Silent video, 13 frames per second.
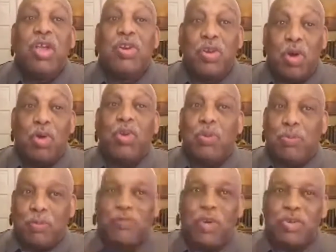No, you
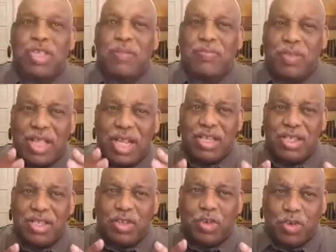pervert something
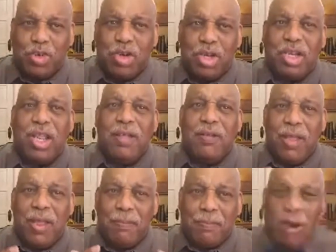is good
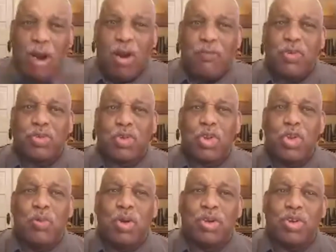and powerful. So
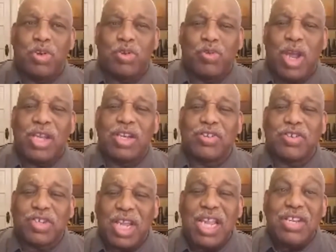you want you're trying to
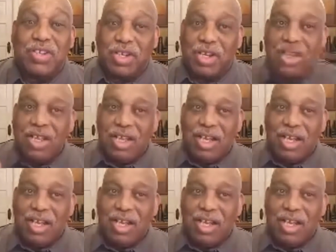change it.